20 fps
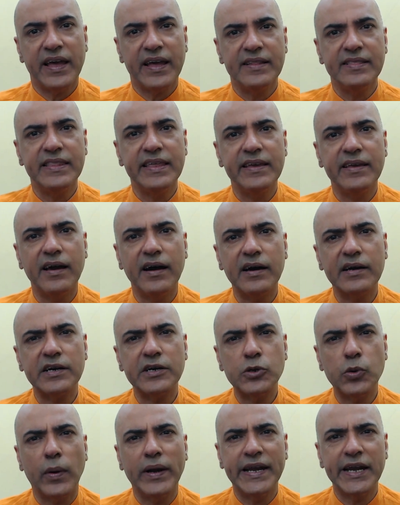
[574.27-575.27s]
in the
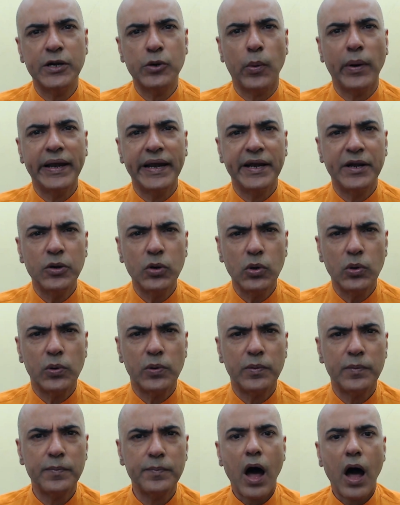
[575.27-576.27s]
year 2022.